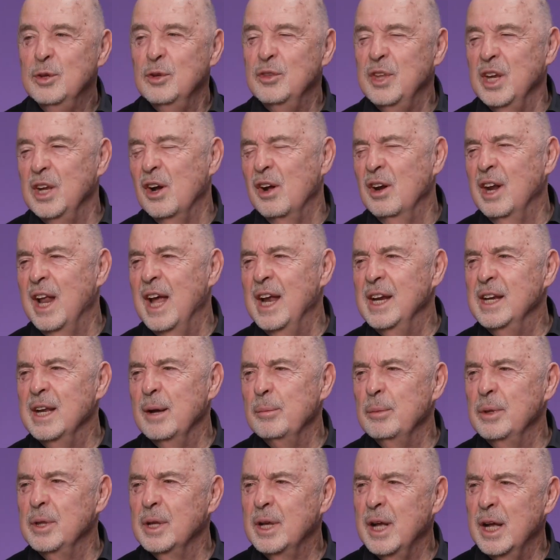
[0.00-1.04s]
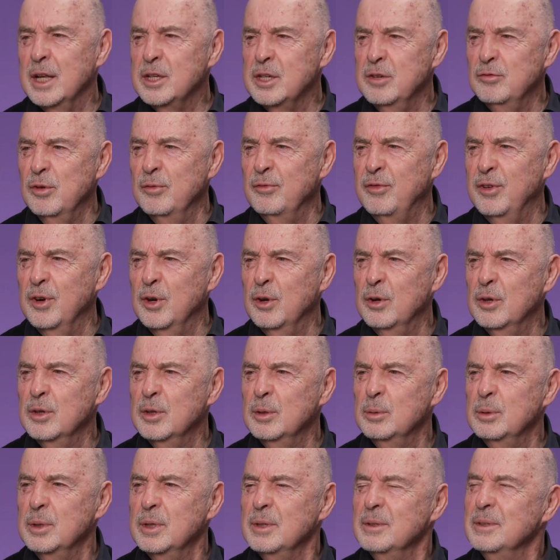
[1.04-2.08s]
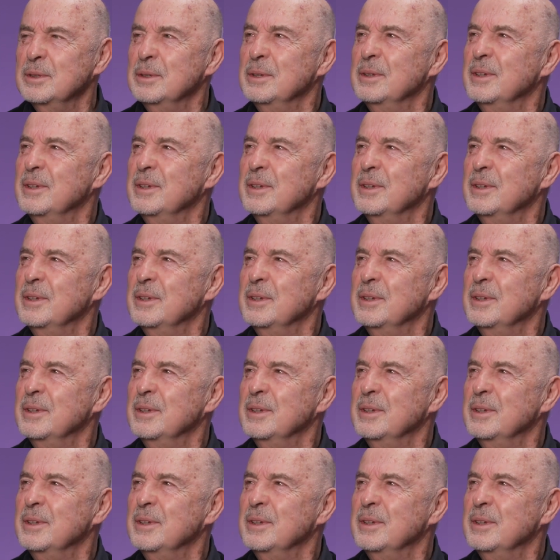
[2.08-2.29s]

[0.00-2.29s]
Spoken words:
you think I'll land up on the cutting room floor or what?